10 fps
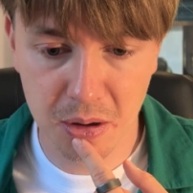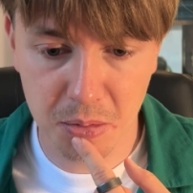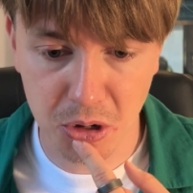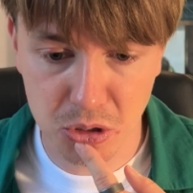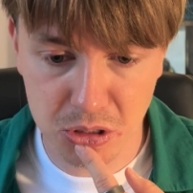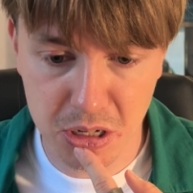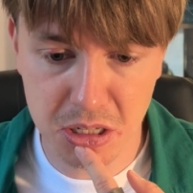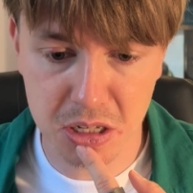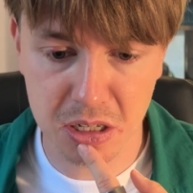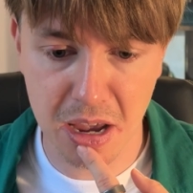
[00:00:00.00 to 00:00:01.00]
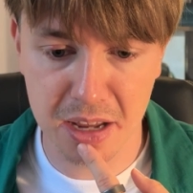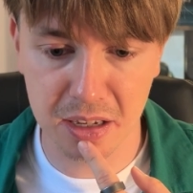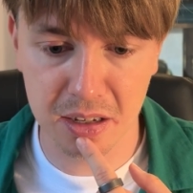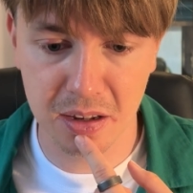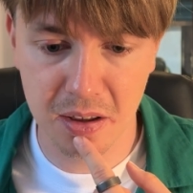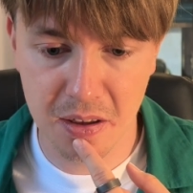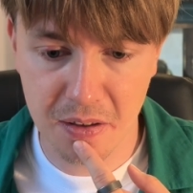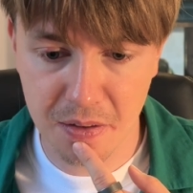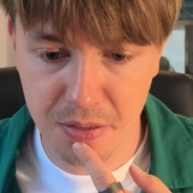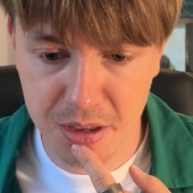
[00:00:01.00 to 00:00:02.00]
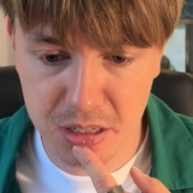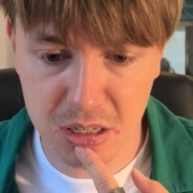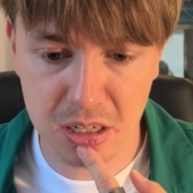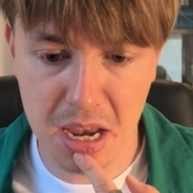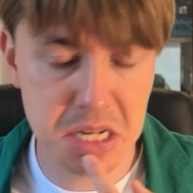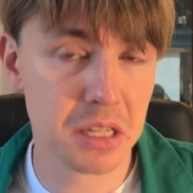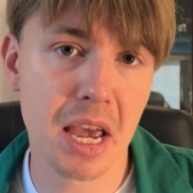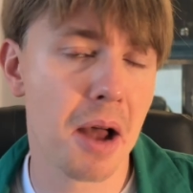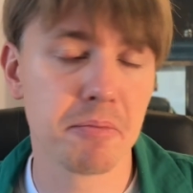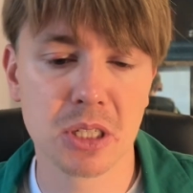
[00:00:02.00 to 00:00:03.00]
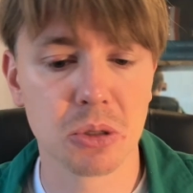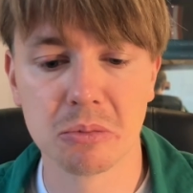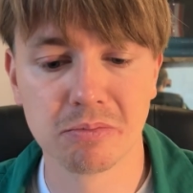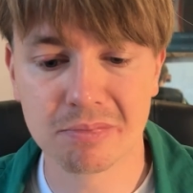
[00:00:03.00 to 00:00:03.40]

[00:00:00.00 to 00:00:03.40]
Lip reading: because this is hanging, and this is hanging. Yeah, so